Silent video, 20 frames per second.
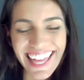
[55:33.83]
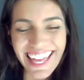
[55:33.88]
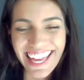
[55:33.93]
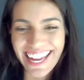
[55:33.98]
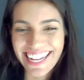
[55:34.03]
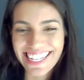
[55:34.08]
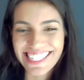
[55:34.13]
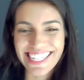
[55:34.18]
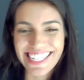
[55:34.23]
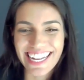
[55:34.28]

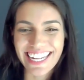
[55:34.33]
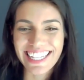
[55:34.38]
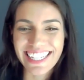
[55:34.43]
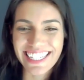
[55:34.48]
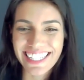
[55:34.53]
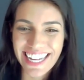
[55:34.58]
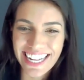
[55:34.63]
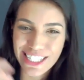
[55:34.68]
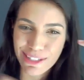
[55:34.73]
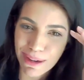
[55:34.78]
Exactly,
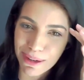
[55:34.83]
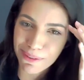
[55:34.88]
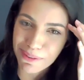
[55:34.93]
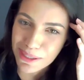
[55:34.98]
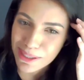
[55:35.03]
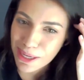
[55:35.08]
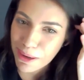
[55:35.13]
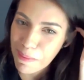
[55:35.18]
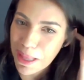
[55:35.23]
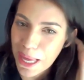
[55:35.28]
that's my
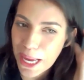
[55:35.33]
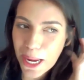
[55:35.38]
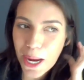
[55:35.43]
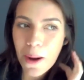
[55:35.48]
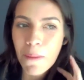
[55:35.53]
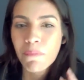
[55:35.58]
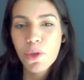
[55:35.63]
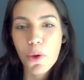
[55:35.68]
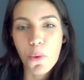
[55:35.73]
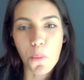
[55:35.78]
question. I'm like,
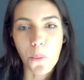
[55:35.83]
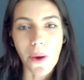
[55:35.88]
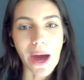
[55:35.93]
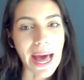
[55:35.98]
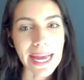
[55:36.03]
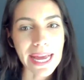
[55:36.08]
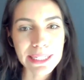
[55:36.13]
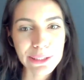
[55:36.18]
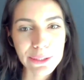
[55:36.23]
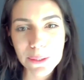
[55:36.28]

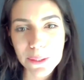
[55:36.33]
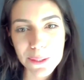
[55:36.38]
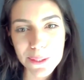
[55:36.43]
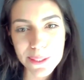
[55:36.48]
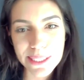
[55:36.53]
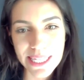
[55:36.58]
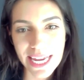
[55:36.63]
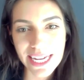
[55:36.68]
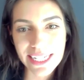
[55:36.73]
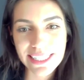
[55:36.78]
why do you
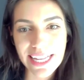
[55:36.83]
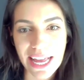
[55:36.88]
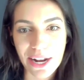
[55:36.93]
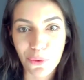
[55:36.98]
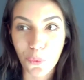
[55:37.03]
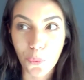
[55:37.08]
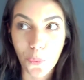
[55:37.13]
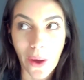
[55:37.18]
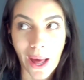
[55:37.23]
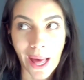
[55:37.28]
say that?
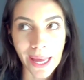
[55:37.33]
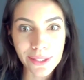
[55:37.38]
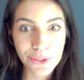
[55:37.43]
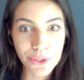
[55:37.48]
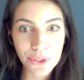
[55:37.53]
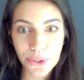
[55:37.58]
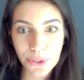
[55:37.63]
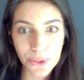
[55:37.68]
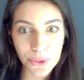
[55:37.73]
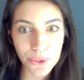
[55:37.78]
Why do
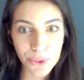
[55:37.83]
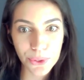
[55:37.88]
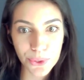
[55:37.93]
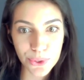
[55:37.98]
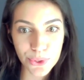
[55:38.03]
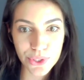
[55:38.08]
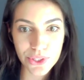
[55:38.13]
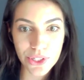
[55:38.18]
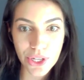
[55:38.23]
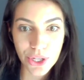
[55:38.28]
you
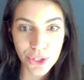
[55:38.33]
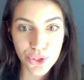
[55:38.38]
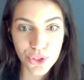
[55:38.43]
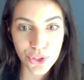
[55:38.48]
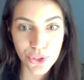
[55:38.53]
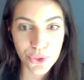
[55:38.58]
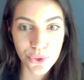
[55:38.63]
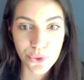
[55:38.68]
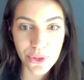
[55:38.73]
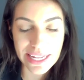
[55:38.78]
use
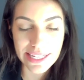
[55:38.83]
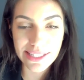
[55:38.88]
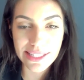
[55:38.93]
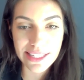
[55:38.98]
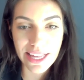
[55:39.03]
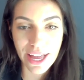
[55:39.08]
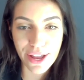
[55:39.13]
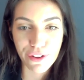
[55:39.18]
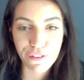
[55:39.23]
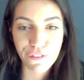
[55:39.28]
to
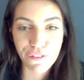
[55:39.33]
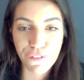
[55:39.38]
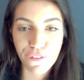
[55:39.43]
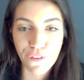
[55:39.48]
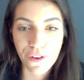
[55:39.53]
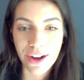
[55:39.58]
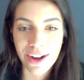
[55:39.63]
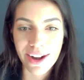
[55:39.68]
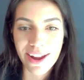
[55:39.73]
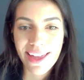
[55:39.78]
instead of
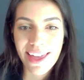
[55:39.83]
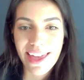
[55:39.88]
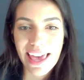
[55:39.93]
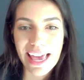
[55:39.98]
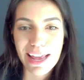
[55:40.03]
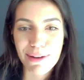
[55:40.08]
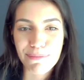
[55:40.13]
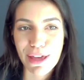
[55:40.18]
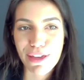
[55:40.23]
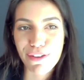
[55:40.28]
for?
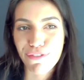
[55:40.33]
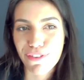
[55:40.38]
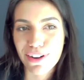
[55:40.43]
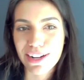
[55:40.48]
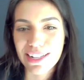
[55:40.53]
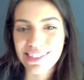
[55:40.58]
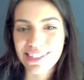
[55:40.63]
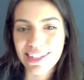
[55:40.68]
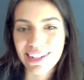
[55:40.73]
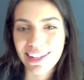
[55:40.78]
And my
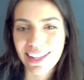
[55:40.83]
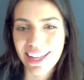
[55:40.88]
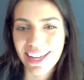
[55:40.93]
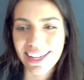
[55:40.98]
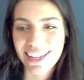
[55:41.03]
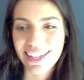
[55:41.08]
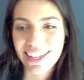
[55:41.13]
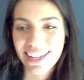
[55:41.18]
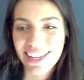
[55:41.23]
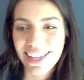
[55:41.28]
friends are
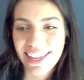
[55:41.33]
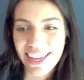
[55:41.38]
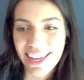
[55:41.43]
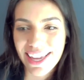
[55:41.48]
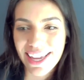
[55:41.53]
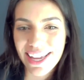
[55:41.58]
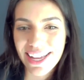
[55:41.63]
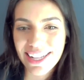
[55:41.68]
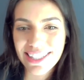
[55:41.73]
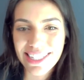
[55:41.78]
like,
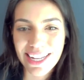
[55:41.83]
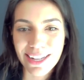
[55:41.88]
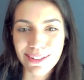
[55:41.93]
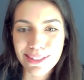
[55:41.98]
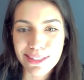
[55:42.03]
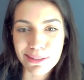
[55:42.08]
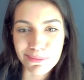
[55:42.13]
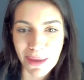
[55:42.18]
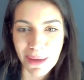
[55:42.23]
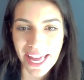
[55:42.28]
it
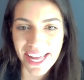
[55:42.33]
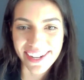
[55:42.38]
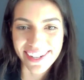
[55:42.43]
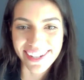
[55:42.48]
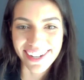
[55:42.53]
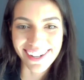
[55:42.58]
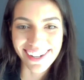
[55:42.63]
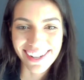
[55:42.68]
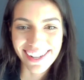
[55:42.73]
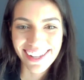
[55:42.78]
sounds
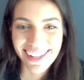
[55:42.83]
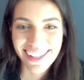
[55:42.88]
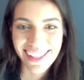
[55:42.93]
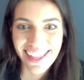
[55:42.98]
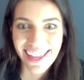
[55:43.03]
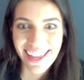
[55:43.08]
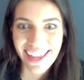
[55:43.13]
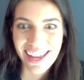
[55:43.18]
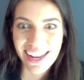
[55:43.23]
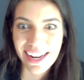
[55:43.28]
better.
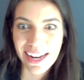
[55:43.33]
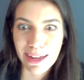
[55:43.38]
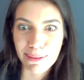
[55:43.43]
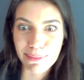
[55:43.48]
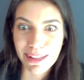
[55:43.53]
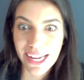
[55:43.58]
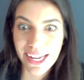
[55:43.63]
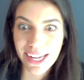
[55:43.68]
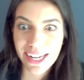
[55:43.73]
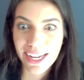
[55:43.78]
And I'm
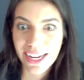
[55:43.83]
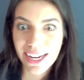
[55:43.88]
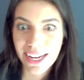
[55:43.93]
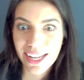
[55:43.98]
like,